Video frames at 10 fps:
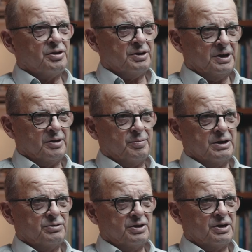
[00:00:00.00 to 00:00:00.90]
talking
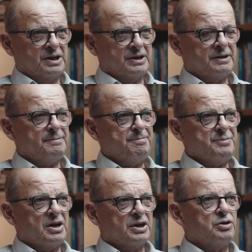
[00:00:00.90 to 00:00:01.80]
about earlier
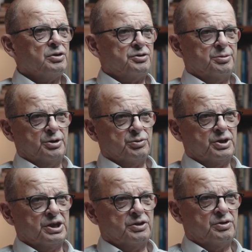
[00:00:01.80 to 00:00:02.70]
are
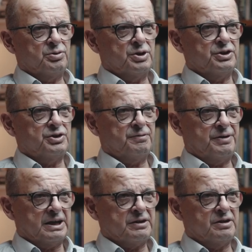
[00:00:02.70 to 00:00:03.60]
contributing to this
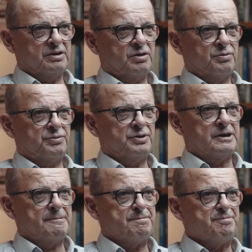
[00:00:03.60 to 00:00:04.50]
effect of
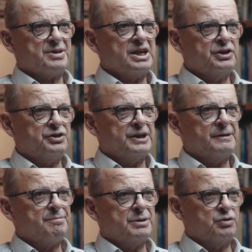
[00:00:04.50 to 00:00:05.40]
easy
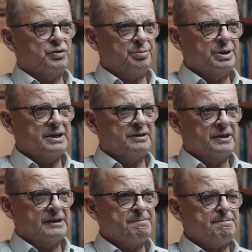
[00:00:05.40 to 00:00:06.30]

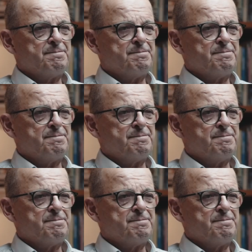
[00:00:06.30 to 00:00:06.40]
maneuverability.